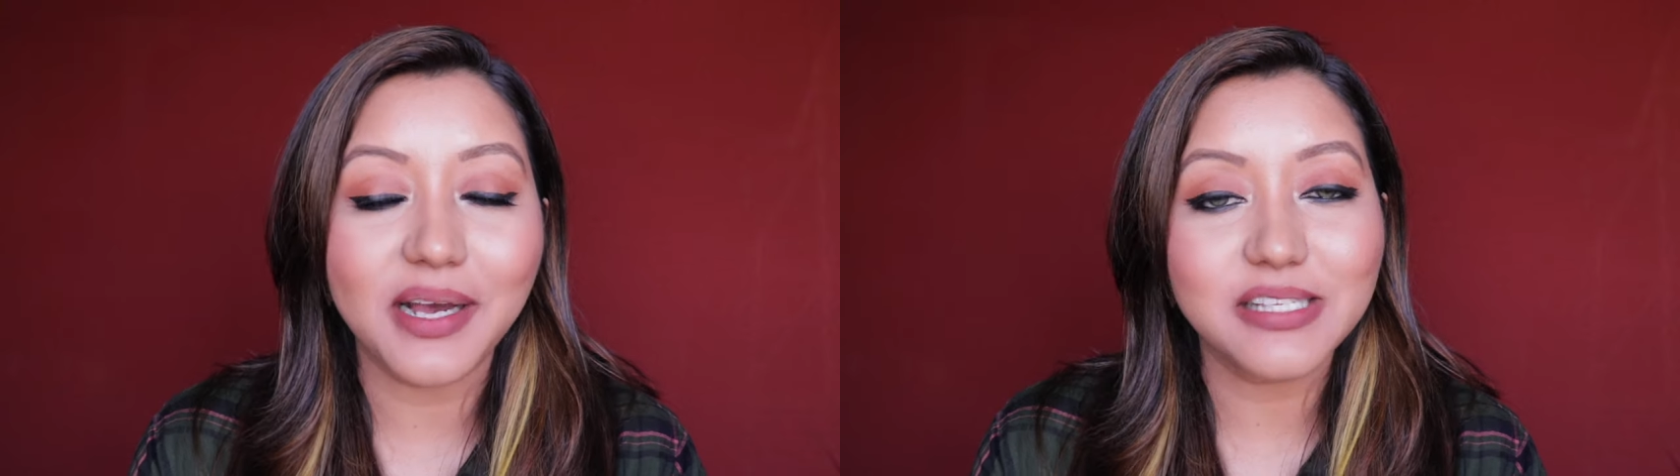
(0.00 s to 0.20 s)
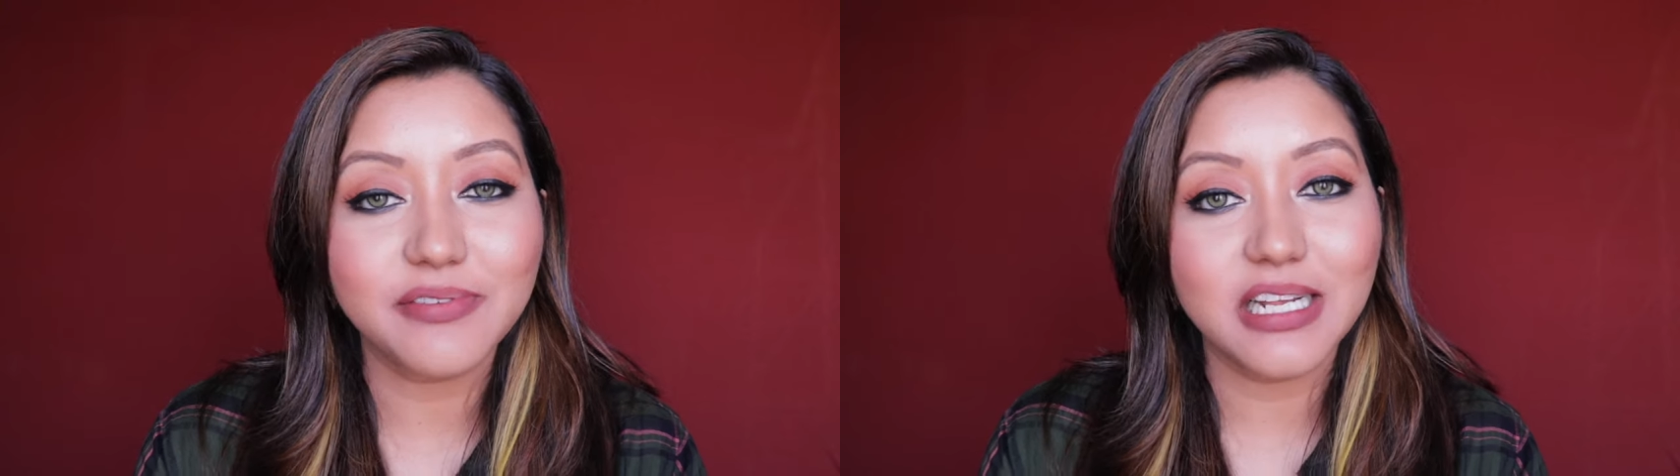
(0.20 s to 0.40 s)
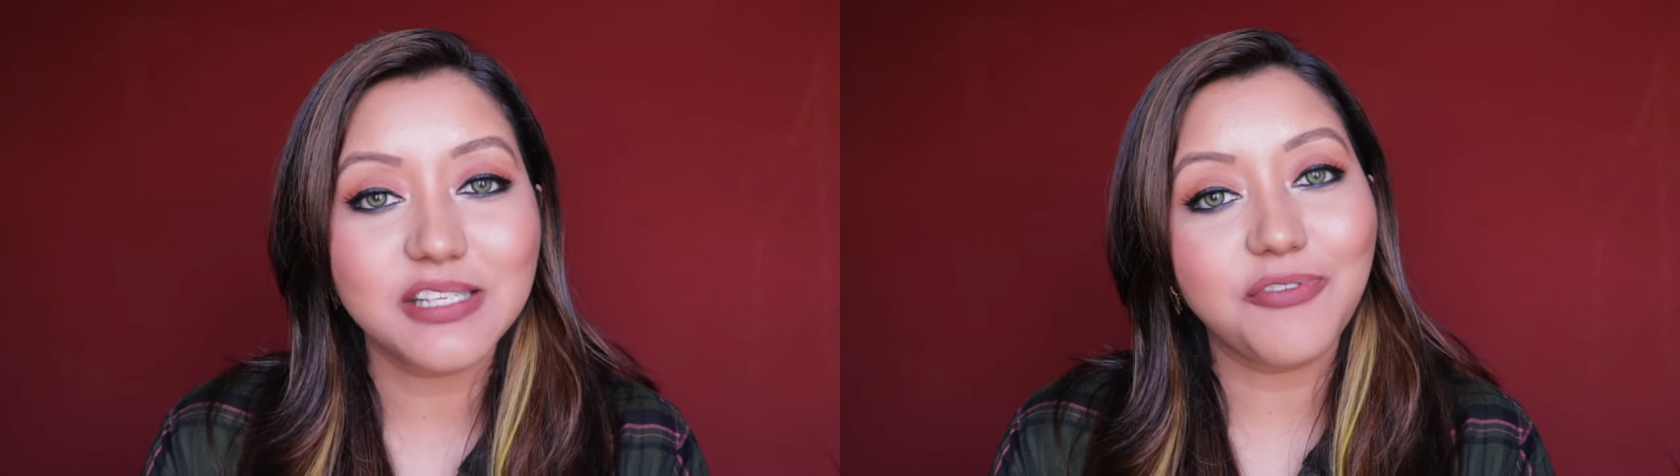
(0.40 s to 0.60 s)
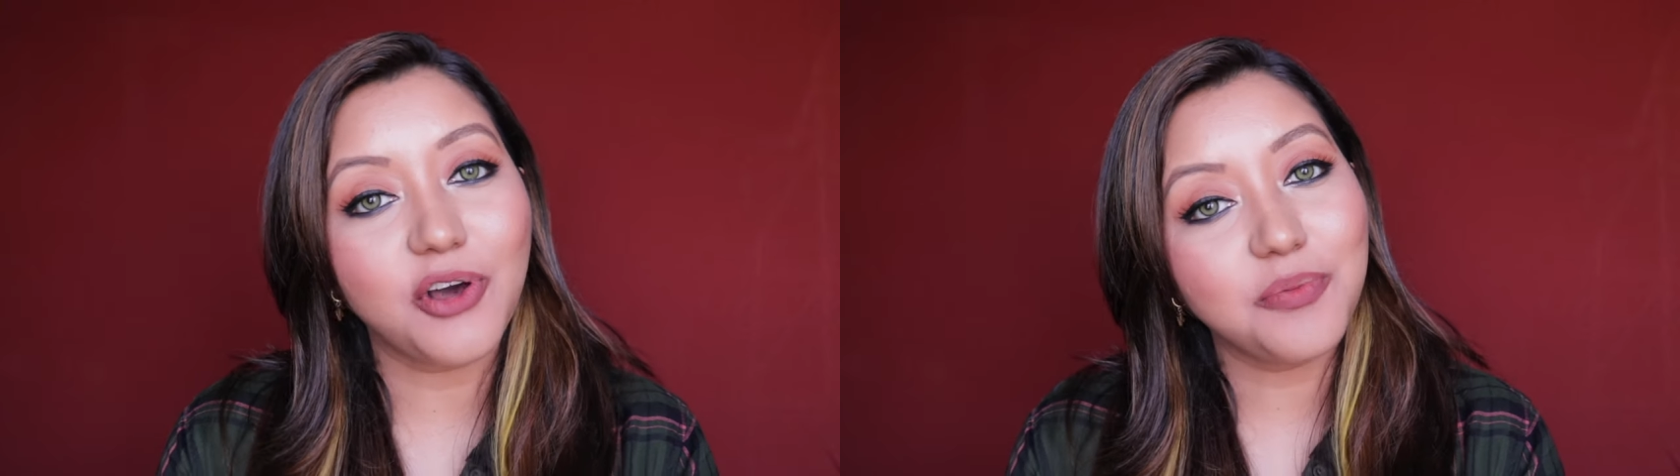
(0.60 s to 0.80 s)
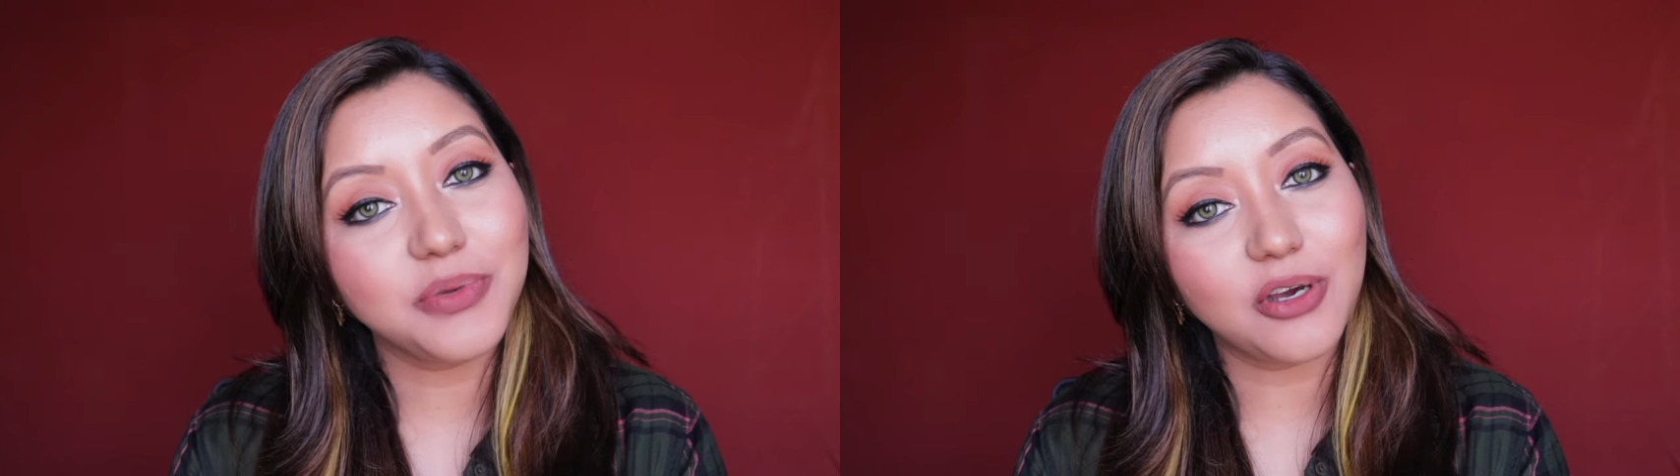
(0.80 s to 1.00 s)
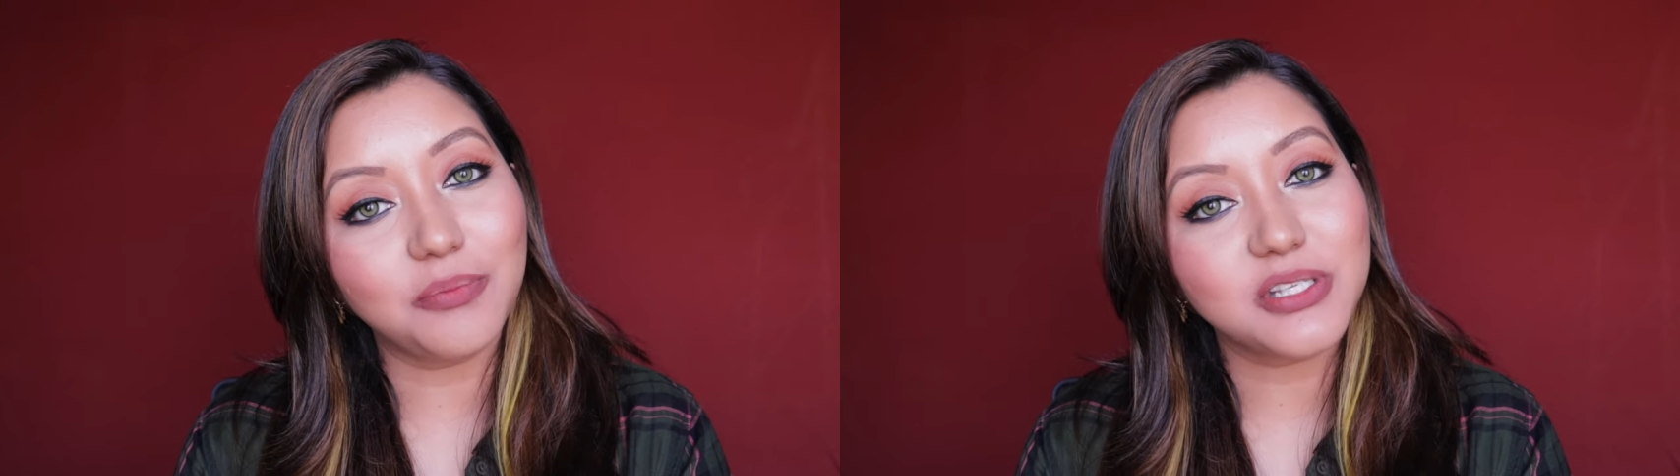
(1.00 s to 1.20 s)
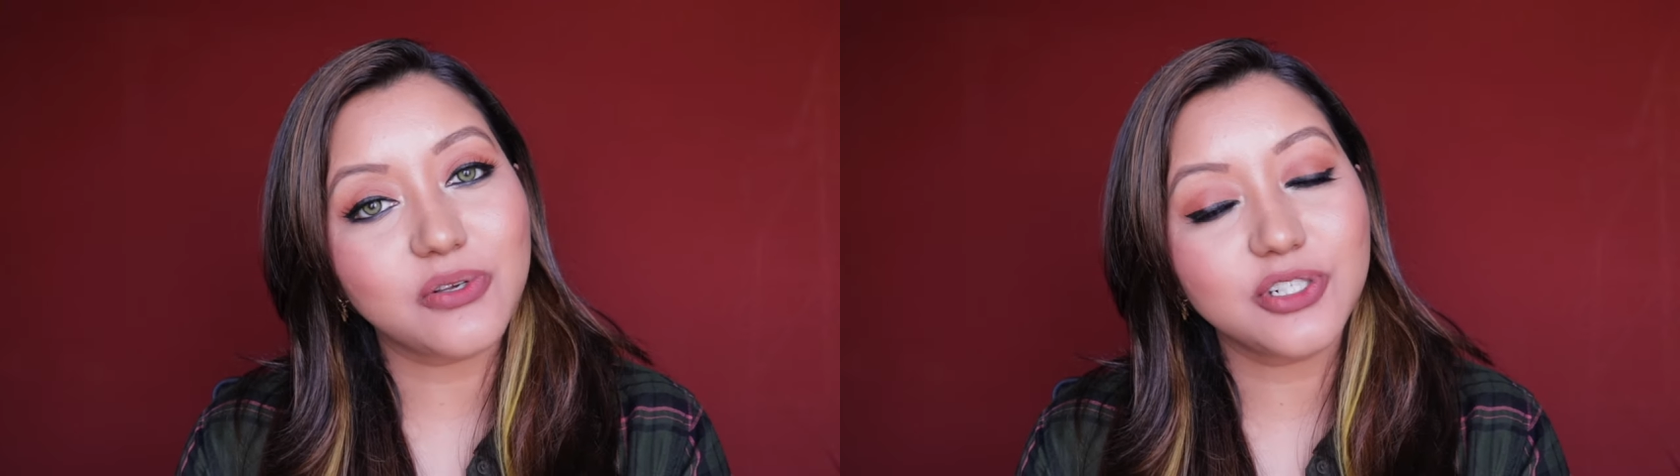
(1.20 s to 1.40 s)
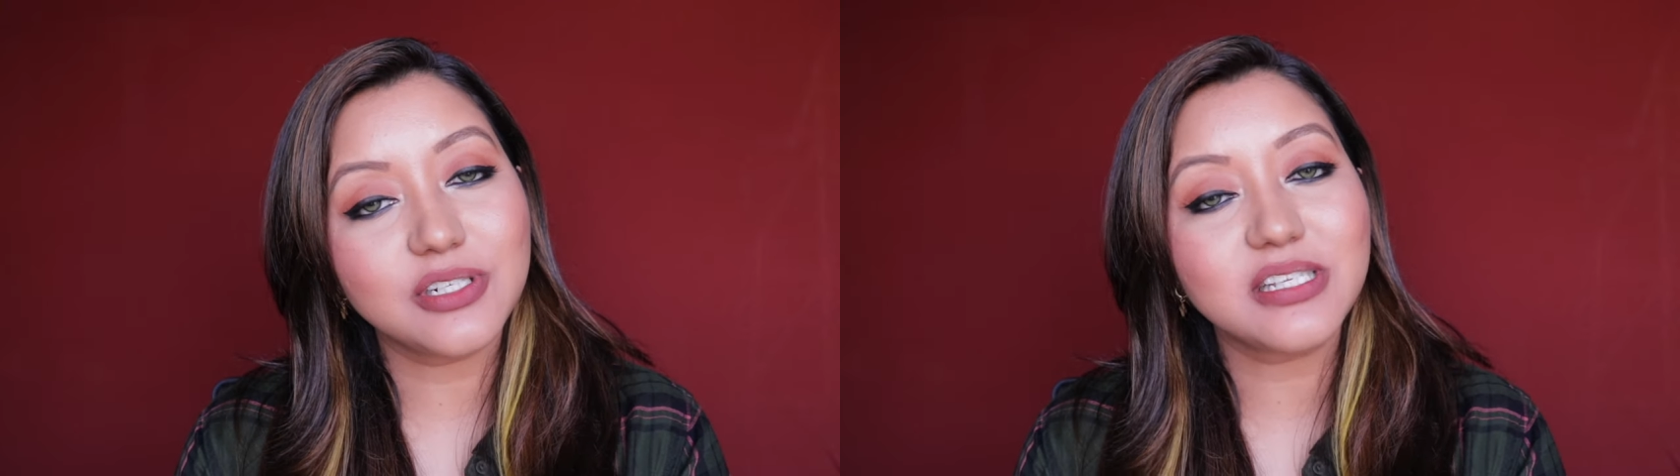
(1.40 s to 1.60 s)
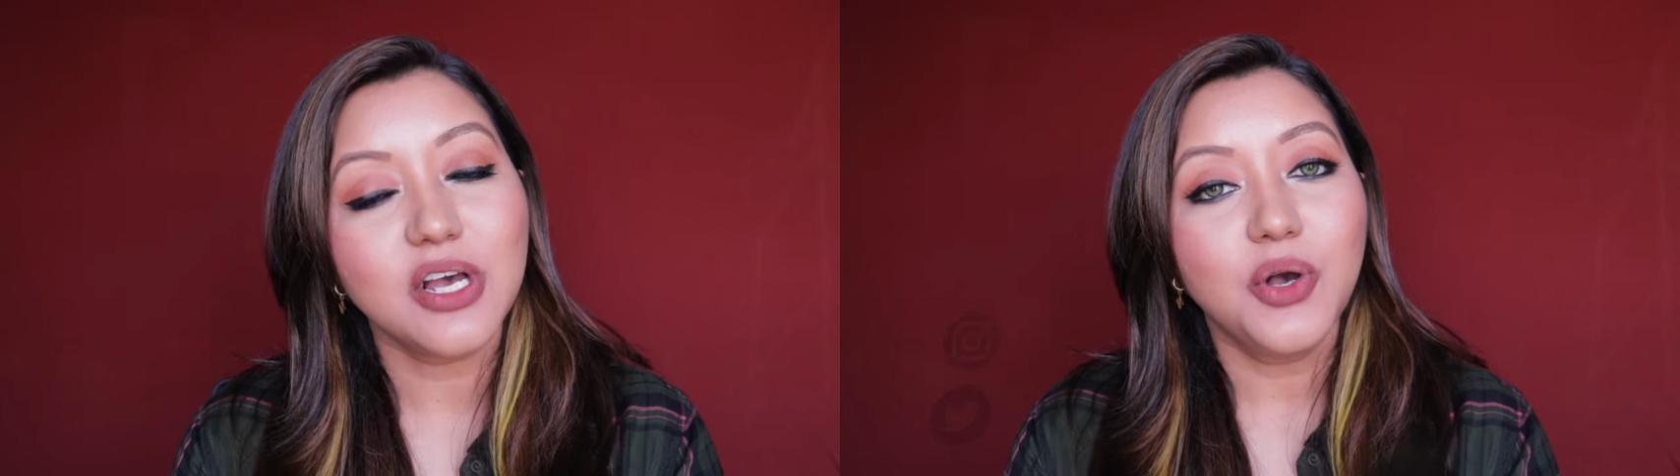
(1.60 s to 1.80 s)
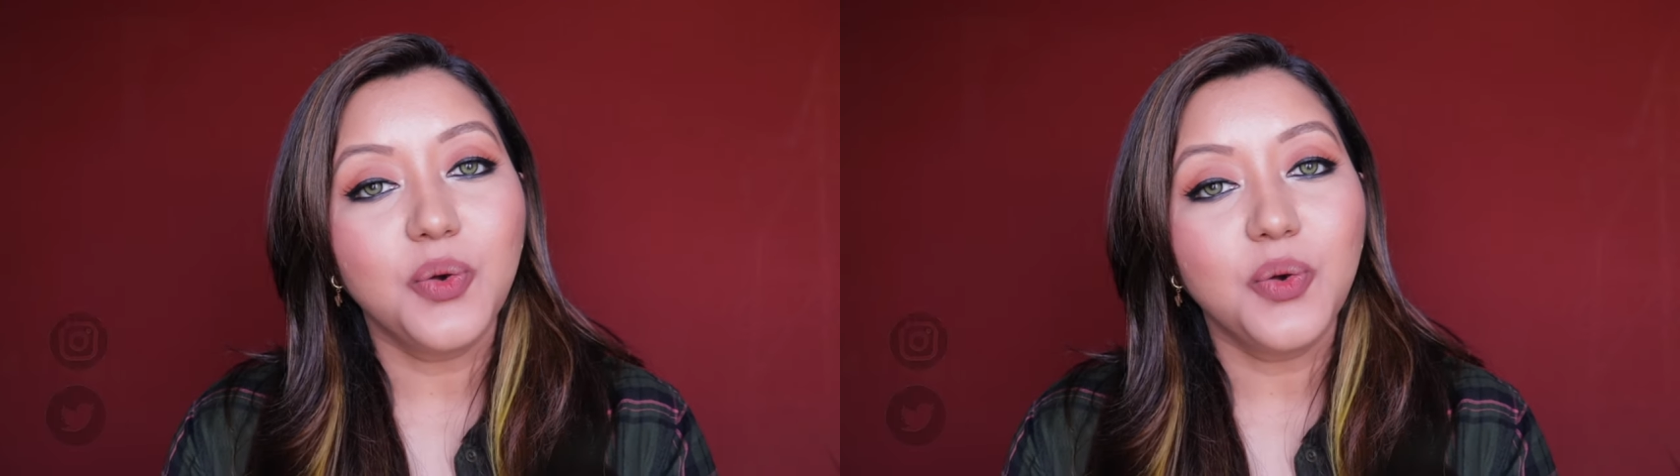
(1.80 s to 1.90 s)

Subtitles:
as well as follow me on my socials,